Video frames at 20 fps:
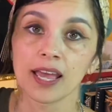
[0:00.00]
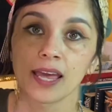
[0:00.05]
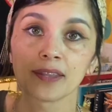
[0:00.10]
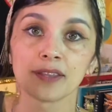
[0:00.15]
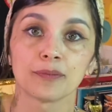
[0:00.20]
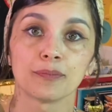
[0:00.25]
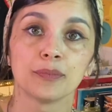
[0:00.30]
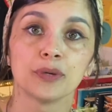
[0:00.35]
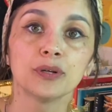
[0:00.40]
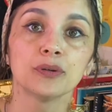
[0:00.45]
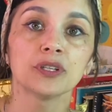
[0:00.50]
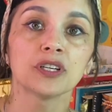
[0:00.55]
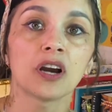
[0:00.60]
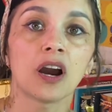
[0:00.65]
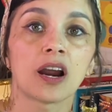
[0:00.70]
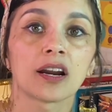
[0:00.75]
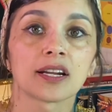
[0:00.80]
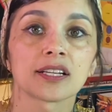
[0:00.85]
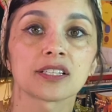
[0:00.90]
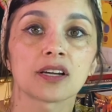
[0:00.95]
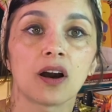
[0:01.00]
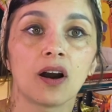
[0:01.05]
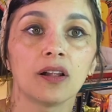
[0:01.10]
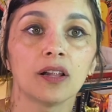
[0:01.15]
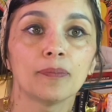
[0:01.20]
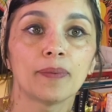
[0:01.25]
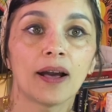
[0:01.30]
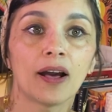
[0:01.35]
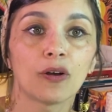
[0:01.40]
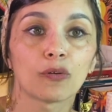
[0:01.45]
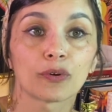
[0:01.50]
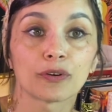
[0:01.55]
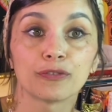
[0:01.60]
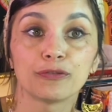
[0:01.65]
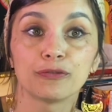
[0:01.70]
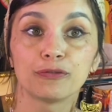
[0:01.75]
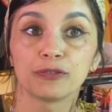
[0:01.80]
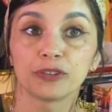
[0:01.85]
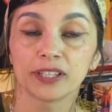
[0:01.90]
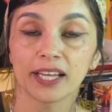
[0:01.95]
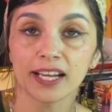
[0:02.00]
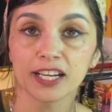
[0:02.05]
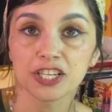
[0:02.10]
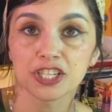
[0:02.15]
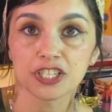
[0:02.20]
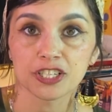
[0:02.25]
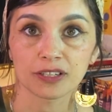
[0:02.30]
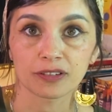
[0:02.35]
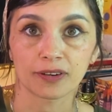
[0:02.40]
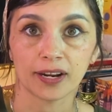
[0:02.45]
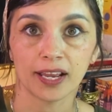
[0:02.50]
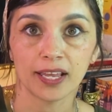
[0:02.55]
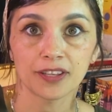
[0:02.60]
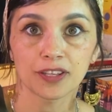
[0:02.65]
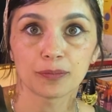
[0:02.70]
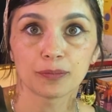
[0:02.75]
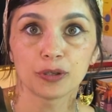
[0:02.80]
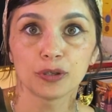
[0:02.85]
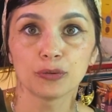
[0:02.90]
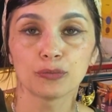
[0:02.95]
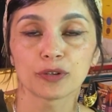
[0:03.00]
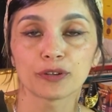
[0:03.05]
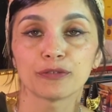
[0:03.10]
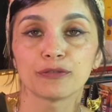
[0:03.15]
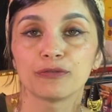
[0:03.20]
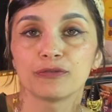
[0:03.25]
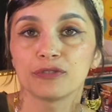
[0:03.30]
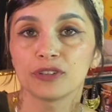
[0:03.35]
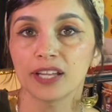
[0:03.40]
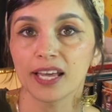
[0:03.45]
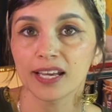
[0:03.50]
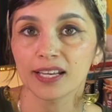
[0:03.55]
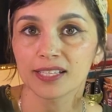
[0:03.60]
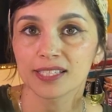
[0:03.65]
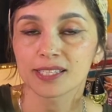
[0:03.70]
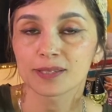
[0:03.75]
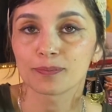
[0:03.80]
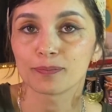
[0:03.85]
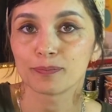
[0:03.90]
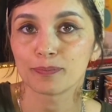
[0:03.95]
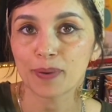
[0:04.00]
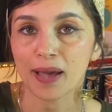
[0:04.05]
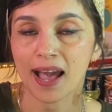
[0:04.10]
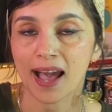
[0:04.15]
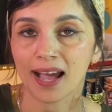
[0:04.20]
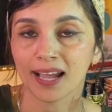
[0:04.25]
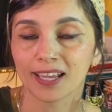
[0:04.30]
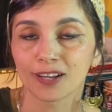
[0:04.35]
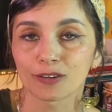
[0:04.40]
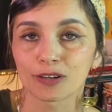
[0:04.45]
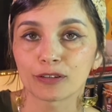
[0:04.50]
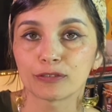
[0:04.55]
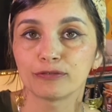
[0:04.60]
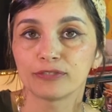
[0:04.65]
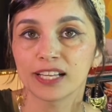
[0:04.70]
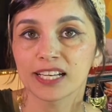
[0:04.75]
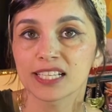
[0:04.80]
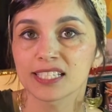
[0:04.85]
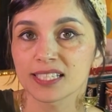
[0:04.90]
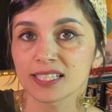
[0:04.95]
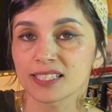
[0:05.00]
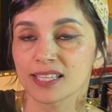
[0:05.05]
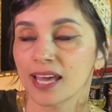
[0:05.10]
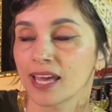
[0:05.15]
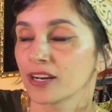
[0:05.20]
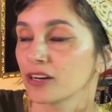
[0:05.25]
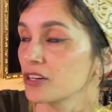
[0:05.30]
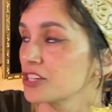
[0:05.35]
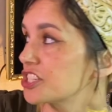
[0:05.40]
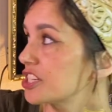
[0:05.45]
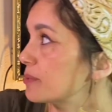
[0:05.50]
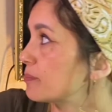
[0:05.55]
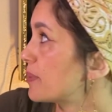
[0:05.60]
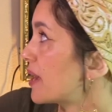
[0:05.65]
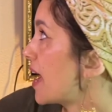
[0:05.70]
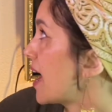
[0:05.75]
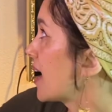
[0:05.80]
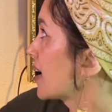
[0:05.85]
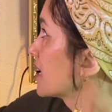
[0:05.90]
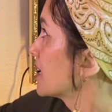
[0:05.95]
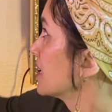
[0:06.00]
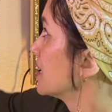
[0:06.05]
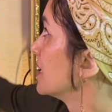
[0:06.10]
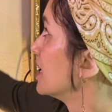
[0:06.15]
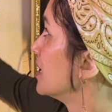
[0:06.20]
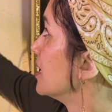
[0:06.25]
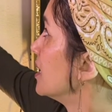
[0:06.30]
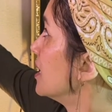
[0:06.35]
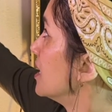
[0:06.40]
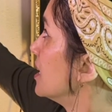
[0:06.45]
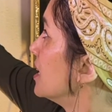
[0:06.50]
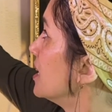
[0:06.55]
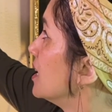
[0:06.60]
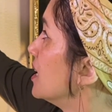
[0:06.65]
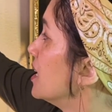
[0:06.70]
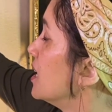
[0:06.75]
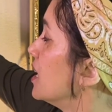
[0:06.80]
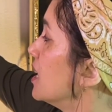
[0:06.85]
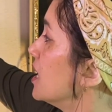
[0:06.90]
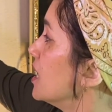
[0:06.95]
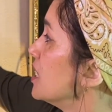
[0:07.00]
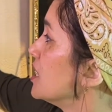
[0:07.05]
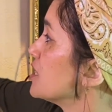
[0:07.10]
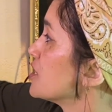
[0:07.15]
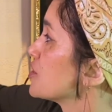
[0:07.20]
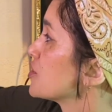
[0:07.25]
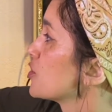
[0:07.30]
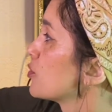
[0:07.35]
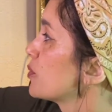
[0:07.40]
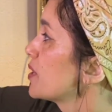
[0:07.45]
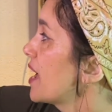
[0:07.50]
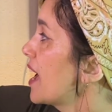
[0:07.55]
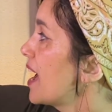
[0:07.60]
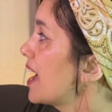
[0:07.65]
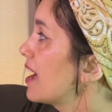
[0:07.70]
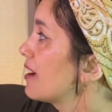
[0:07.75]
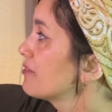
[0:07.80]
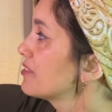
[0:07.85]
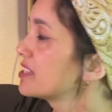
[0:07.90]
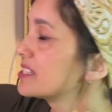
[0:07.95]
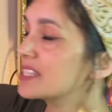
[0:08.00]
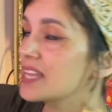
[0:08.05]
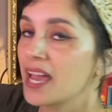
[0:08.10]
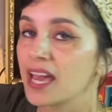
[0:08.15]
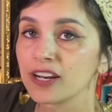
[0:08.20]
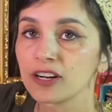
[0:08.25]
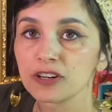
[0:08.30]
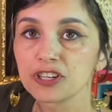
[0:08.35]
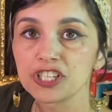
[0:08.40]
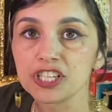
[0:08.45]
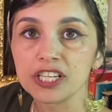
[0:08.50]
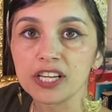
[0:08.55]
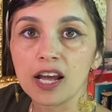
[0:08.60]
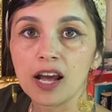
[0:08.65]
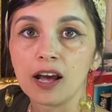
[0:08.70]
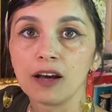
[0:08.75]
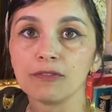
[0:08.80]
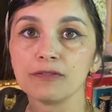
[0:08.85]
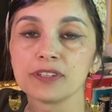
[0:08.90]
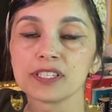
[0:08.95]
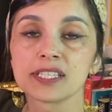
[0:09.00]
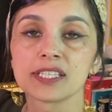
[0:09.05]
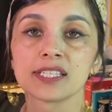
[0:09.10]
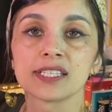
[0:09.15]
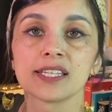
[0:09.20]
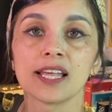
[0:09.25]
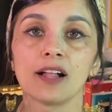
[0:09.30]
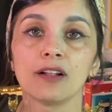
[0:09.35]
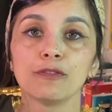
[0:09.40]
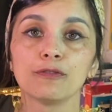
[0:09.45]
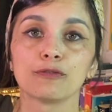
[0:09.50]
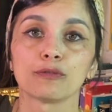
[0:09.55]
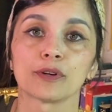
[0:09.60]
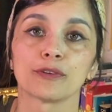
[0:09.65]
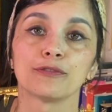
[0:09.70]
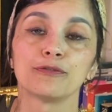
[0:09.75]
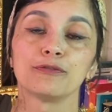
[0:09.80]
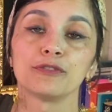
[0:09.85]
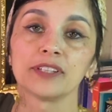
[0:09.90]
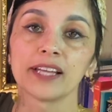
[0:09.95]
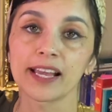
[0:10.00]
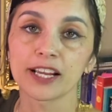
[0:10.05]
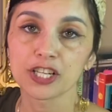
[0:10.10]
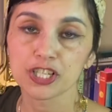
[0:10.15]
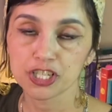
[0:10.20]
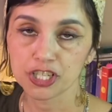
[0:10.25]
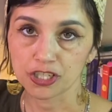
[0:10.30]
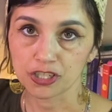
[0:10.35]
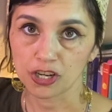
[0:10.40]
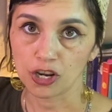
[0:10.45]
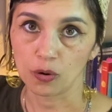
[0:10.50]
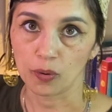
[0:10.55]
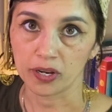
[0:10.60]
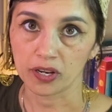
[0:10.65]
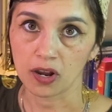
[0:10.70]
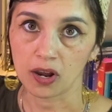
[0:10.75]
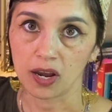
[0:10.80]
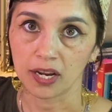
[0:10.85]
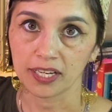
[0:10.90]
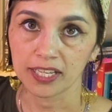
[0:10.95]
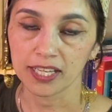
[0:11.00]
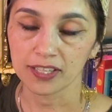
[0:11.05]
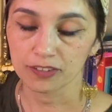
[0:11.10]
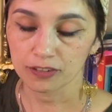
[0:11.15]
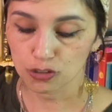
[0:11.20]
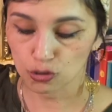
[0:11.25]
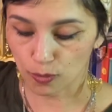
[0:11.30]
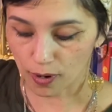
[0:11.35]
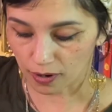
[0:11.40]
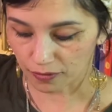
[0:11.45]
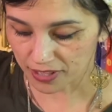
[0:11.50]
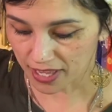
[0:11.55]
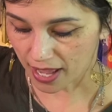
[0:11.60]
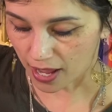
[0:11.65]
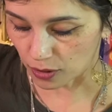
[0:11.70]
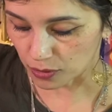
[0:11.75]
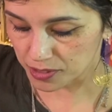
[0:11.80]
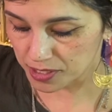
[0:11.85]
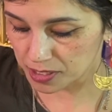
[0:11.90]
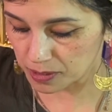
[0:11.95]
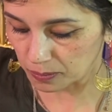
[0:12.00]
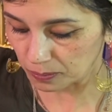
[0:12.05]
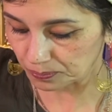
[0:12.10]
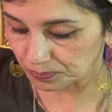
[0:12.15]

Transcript: And the moon card is all about reflection, right? The moon reflects back. It reflects this energy back. So we have this energy of self-reflection going on in the 12th house.